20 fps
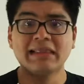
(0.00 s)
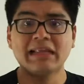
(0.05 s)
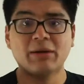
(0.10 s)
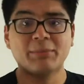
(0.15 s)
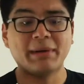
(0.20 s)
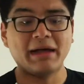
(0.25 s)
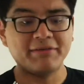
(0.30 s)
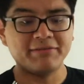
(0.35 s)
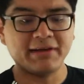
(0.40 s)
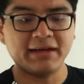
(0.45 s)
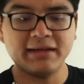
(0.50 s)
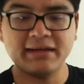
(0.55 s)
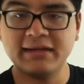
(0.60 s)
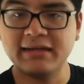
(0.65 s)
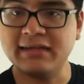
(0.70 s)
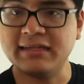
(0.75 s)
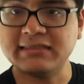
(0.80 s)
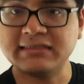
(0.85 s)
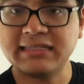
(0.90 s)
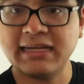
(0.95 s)
Now my
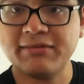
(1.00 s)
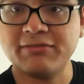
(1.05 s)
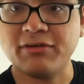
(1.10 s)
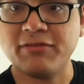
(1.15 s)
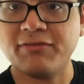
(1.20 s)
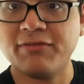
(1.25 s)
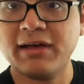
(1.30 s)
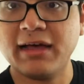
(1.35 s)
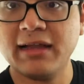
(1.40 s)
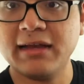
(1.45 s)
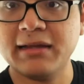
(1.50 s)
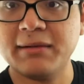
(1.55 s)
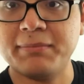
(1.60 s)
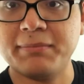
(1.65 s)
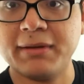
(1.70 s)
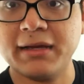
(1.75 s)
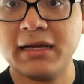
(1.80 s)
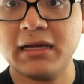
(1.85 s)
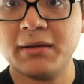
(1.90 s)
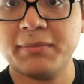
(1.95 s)
violin does have a violin
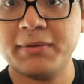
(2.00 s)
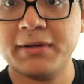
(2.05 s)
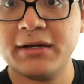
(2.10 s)
pickup